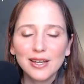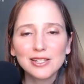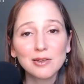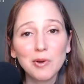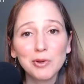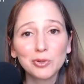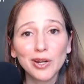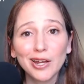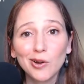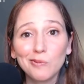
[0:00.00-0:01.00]
is the moment
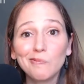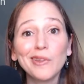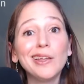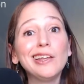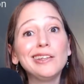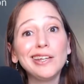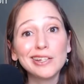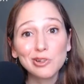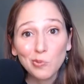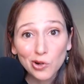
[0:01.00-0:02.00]
when I go,
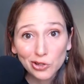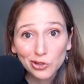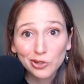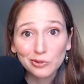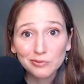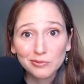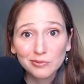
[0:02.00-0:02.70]
you got some work to do.